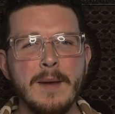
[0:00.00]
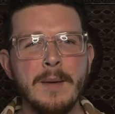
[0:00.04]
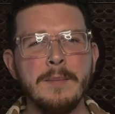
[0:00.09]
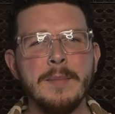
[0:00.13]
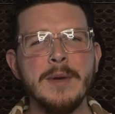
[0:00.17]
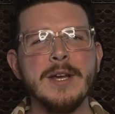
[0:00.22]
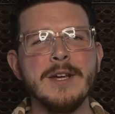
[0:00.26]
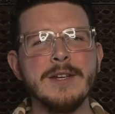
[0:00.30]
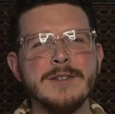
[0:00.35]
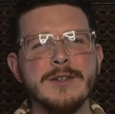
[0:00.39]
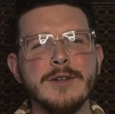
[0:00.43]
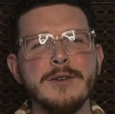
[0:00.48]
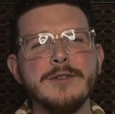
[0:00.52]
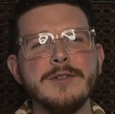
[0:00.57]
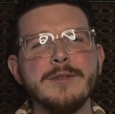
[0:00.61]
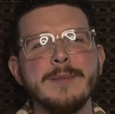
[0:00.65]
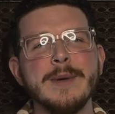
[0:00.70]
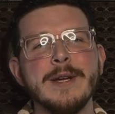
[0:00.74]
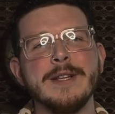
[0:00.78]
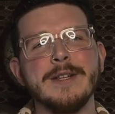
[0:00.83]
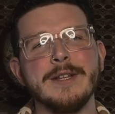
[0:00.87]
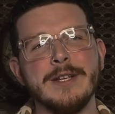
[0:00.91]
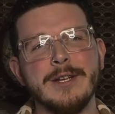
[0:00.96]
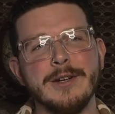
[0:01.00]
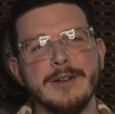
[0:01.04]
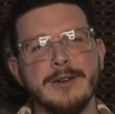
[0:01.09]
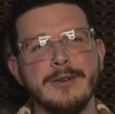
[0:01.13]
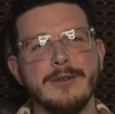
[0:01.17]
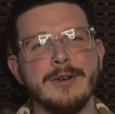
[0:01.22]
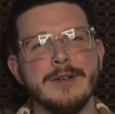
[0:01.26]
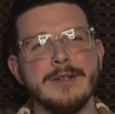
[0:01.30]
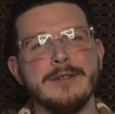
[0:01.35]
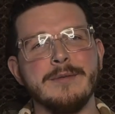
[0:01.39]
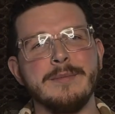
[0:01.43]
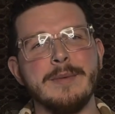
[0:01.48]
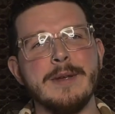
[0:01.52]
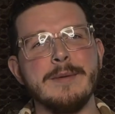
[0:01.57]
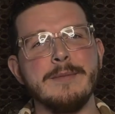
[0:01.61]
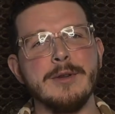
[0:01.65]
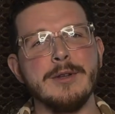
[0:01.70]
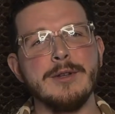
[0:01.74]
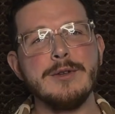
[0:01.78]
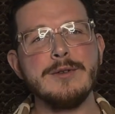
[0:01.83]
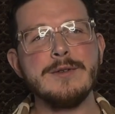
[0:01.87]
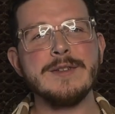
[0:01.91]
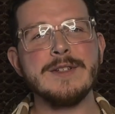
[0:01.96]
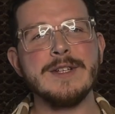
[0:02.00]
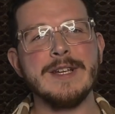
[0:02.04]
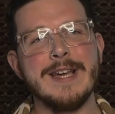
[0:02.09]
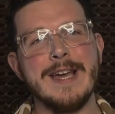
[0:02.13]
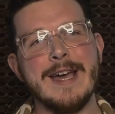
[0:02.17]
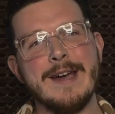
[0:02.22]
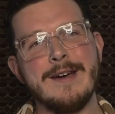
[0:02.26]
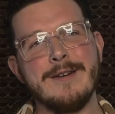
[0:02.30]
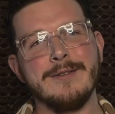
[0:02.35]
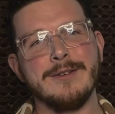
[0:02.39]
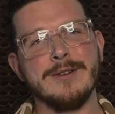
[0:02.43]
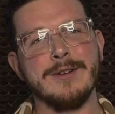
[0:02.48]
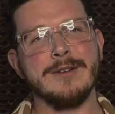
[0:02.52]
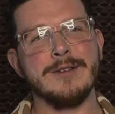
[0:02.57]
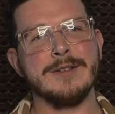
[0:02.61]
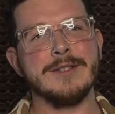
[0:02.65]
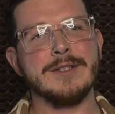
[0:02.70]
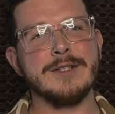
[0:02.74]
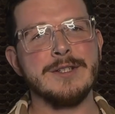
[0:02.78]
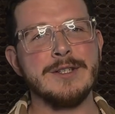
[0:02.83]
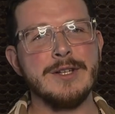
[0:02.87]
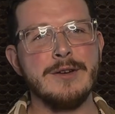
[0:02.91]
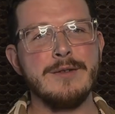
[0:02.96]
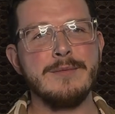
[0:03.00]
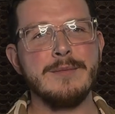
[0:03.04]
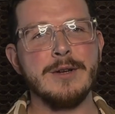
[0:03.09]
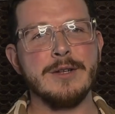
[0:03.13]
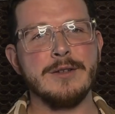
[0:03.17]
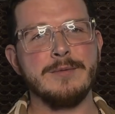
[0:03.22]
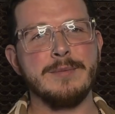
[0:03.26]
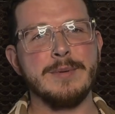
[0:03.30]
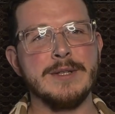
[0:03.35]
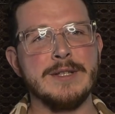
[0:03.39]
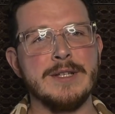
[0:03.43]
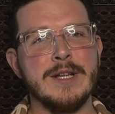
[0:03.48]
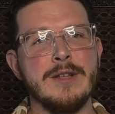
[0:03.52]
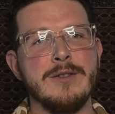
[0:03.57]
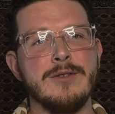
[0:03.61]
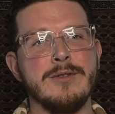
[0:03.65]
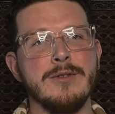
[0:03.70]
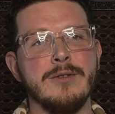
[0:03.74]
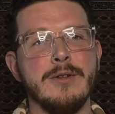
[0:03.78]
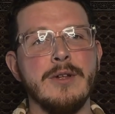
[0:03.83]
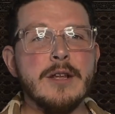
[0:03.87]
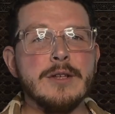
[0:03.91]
because ultimately you're going to be losing out on so much potential.